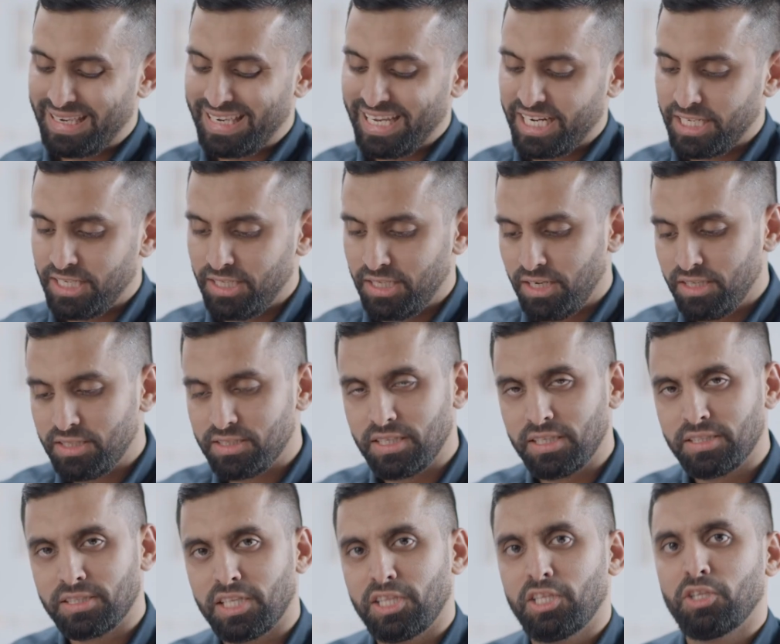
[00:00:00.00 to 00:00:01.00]
technically
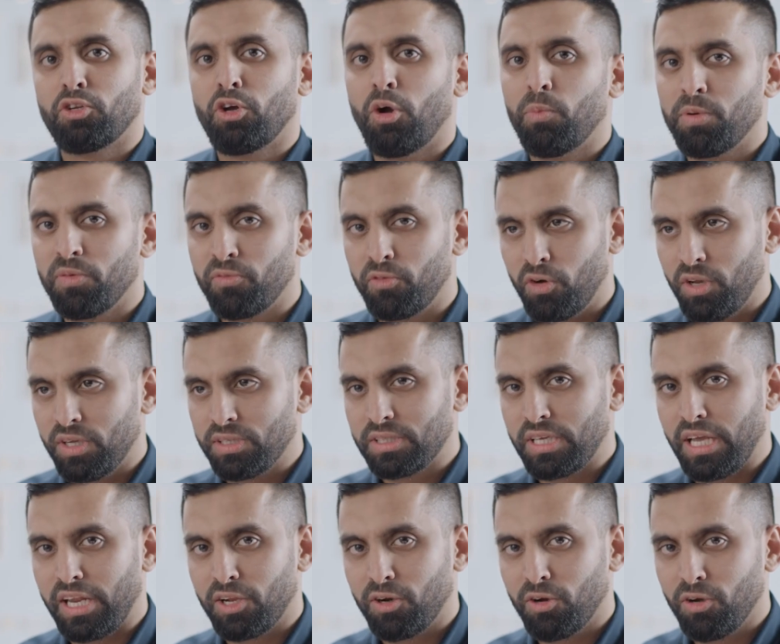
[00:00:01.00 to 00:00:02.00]
sits at the top of Rolex
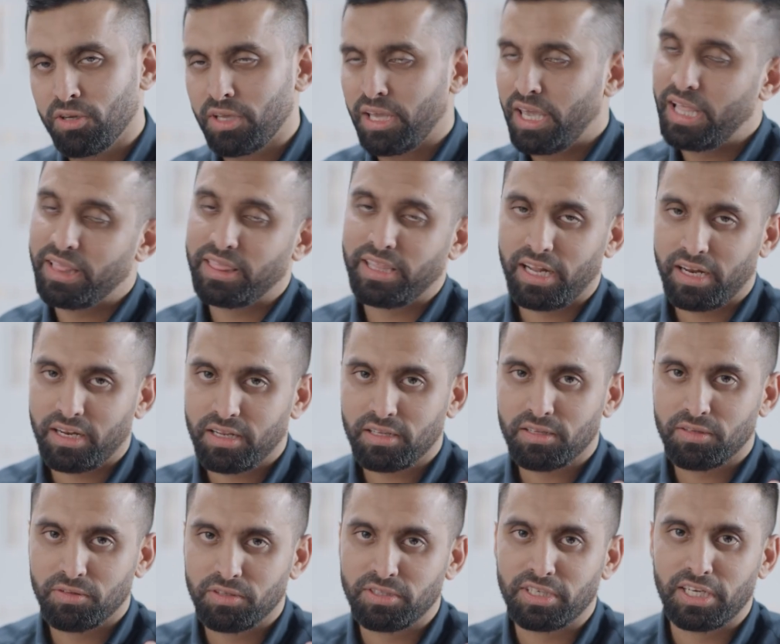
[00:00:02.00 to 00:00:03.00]
catalog, and that
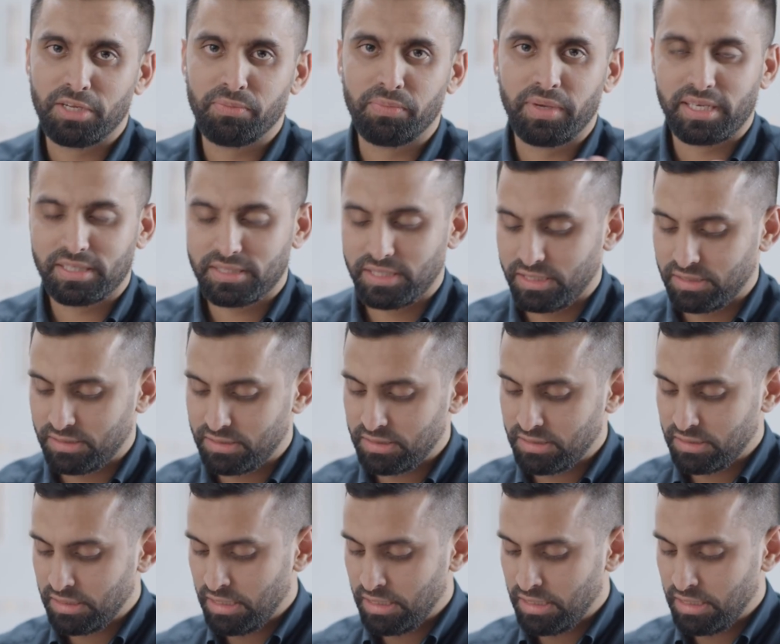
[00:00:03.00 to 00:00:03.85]
really makes sense.